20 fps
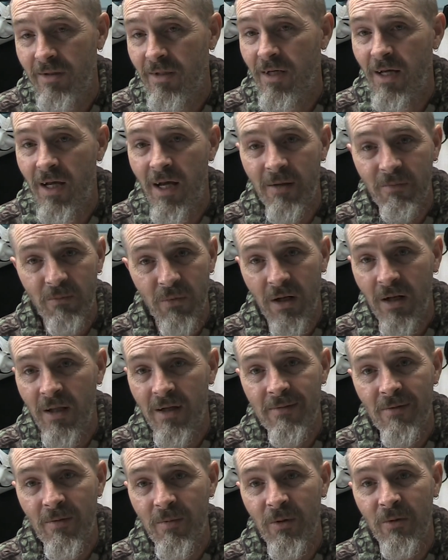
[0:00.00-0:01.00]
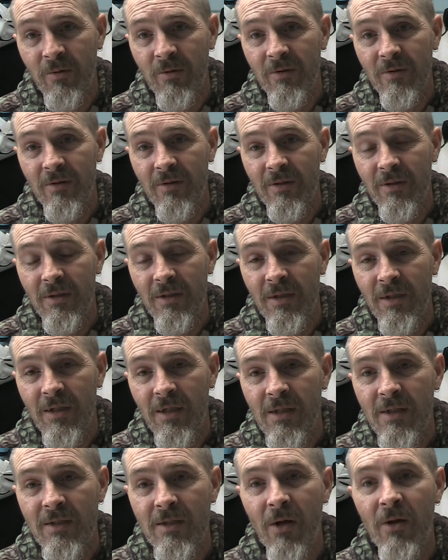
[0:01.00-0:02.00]
Unbelievable.
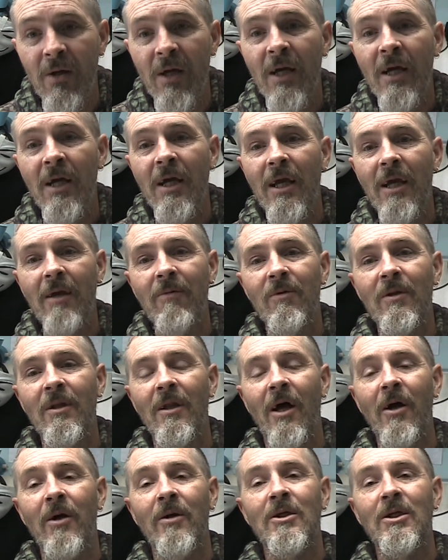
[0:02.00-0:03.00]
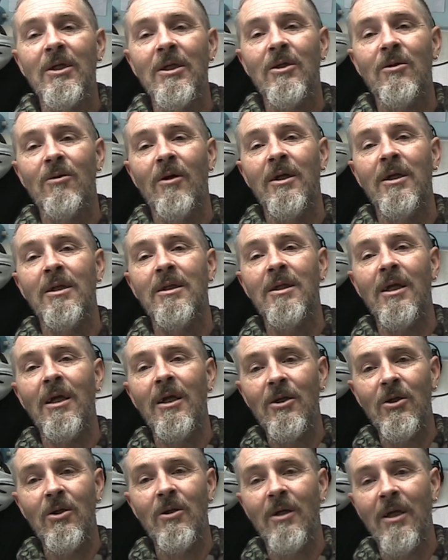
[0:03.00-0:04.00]
So even though she's trying to
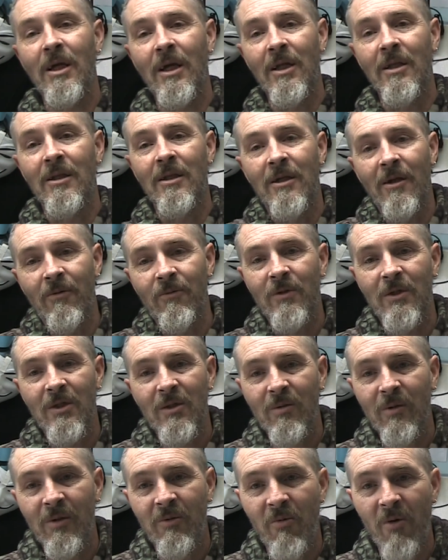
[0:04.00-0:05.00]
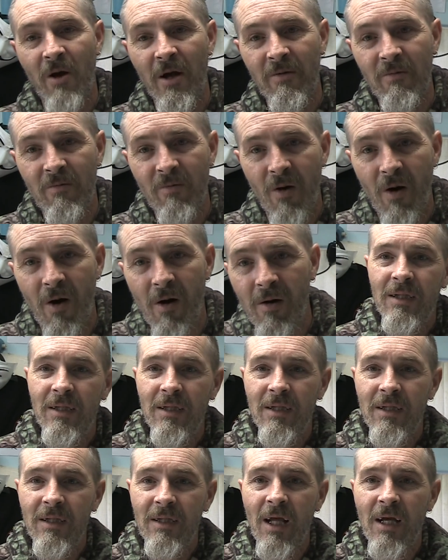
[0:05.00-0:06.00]
teach her kid the difference between right and wrong,
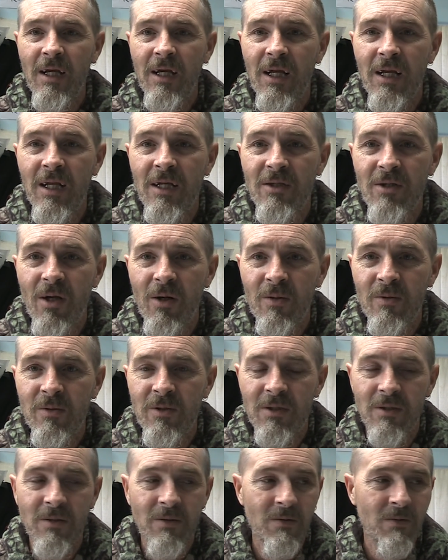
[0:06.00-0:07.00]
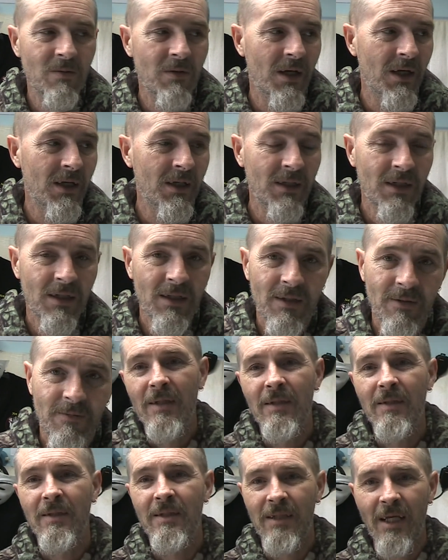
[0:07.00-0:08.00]
they're getting told to
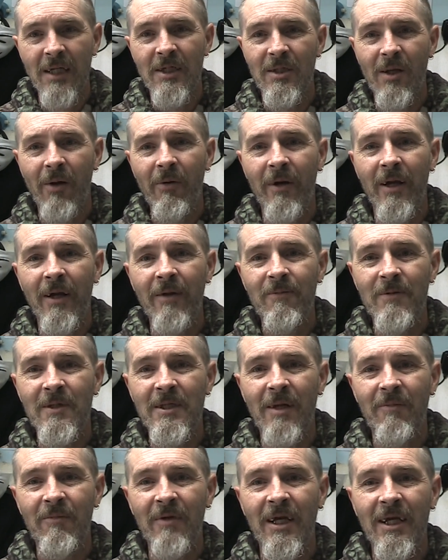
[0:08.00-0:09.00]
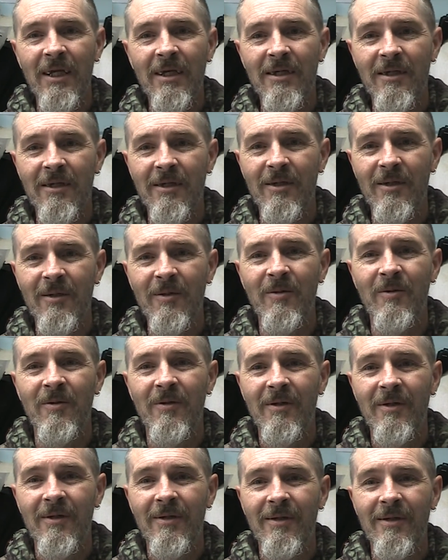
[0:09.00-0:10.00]
say sorry for something he didn't do.
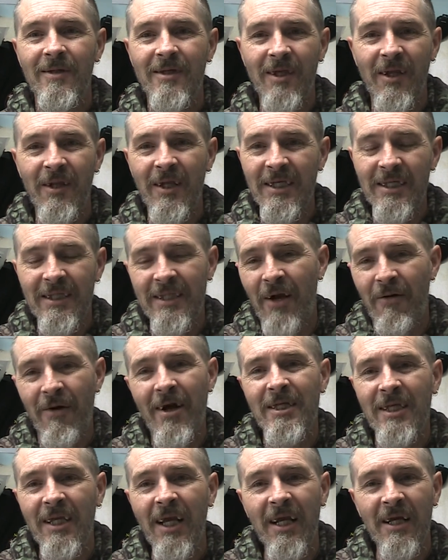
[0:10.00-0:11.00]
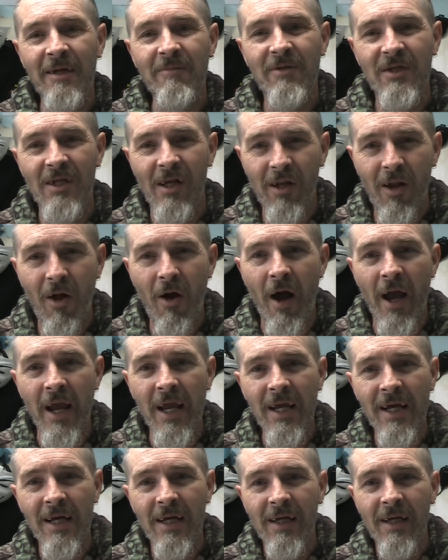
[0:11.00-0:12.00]
So they're asking him to
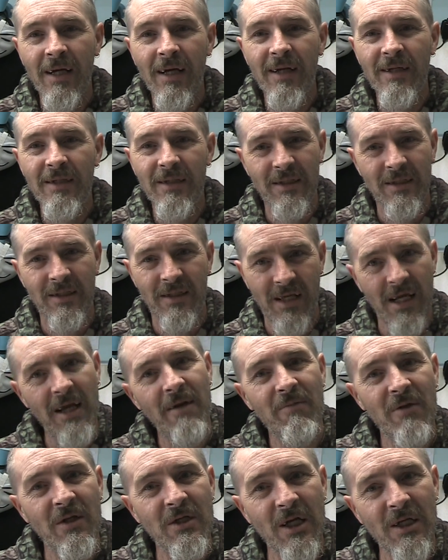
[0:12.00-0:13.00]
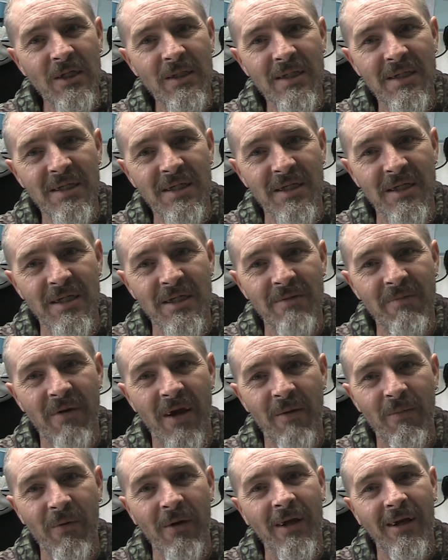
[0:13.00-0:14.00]
lie to keep the justice system
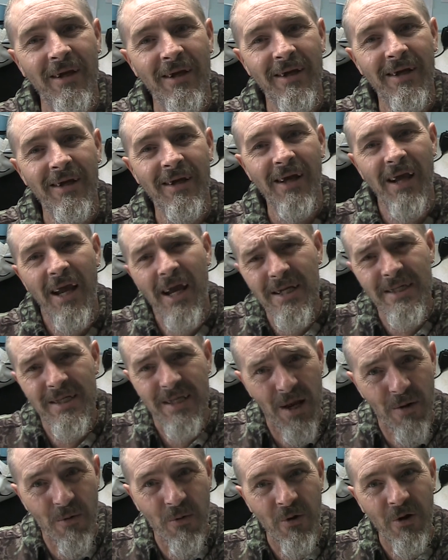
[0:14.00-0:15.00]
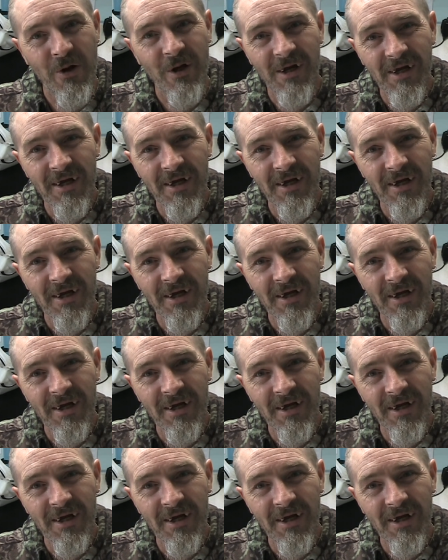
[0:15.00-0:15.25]
happy. How's that work?